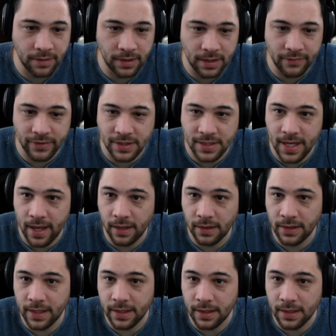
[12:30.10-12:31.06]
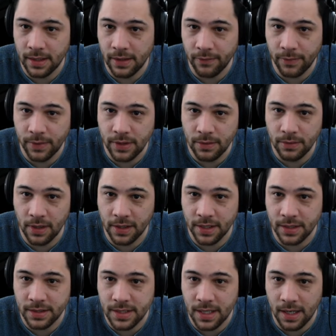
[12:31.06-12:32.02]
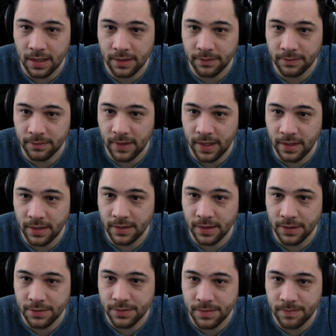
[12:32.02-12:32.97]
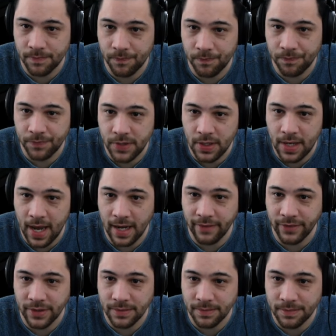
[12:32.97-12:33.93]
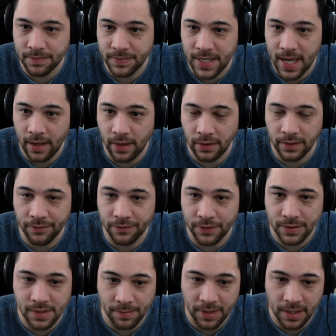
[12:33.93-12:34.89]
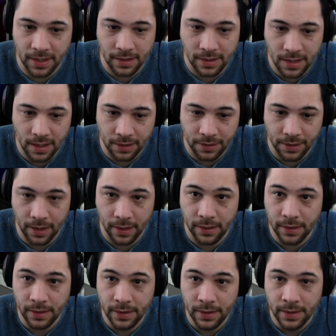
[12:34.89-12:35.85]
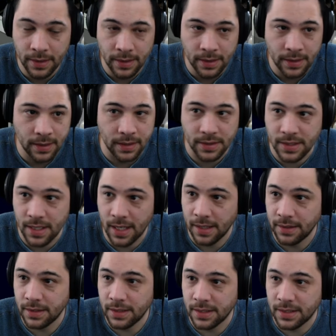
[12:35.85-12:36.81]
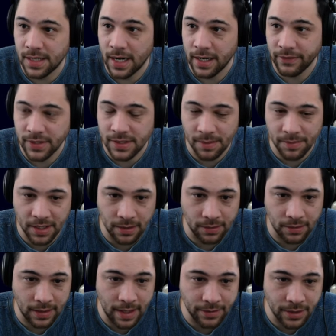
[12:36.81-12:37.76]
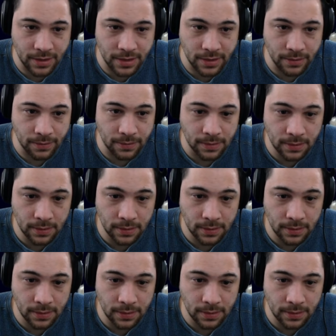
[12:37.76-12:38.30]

really even tell, like, when you look at a duck, right, you can't even tell if there's something in the duck or not. It's not even something you're allowed to do.